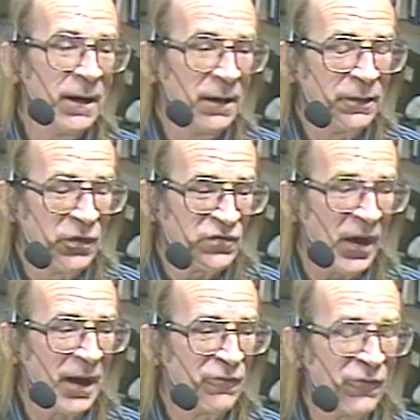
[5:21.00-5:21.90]

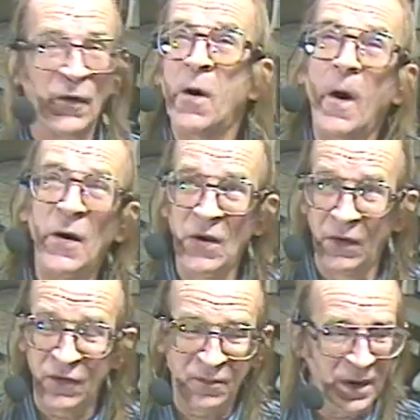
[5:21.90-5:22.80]
designed for car
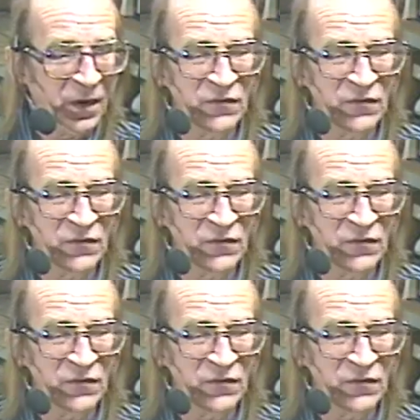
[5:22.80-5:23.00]
units, because